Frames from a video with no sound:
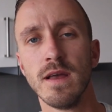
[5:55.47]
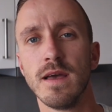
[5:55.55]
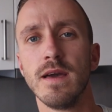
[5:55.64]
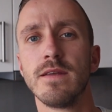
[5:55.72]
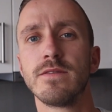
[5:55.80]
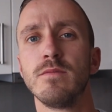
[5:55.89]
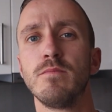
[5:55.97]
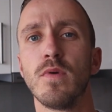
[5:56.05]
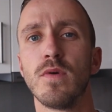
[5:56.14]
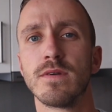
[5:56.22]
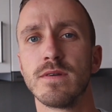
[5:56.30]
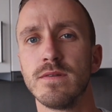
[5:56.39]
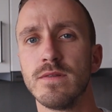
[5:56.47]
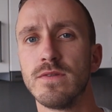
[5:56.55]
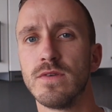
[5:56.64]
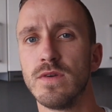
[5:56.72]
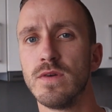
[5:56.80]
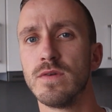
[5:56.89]
It is important
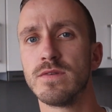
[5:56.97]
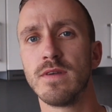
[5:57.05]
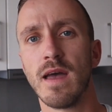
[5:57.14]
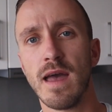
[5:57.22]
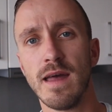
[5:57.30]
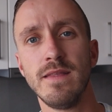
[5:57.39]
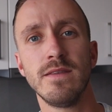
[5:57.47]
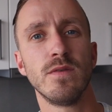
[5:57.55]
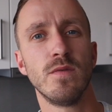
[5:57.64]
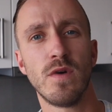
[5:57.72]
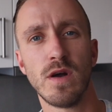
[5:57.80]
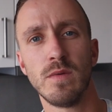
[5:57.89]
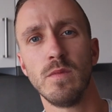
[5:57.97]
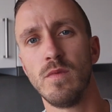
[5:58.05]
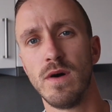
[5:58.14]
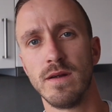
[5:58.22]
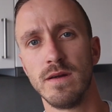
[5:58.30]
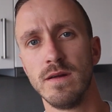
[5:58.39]
to use hand warm
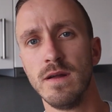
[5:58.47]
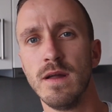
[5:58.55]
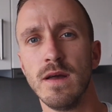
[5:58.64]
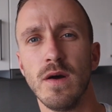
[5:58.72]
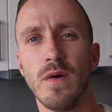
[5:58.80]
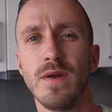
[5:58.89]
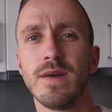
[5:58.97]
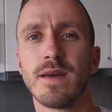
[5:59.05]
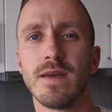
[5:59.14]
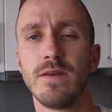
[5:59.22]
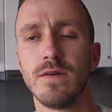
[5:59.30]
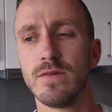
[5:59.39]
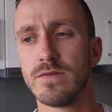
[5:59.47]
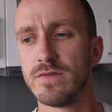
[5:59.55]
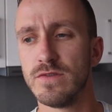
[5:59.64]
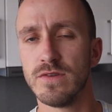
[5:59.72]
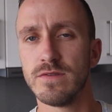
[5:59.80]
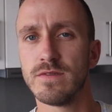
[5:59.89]
water, or you can use
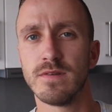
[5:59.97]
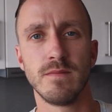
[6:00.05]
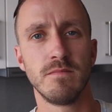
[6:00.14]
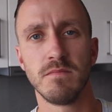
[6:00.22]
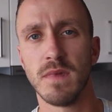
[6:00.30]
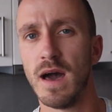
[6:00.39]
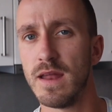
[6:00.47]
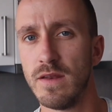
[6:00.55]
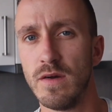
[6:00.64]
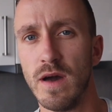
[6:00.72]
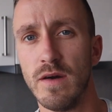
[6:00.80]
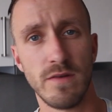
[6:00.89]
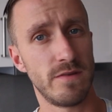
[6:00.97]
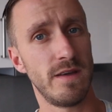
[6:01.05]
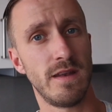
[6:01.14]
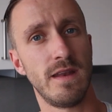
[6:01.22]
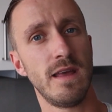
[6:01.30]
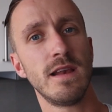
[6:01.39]
just, I don't know how to say it
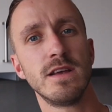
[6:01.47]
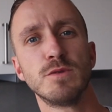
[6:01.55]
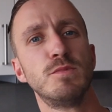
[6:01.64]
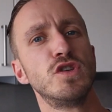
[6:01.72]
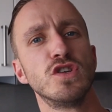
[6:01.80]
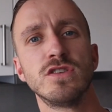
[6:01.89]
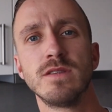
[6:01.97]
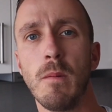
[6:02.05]
in English, but just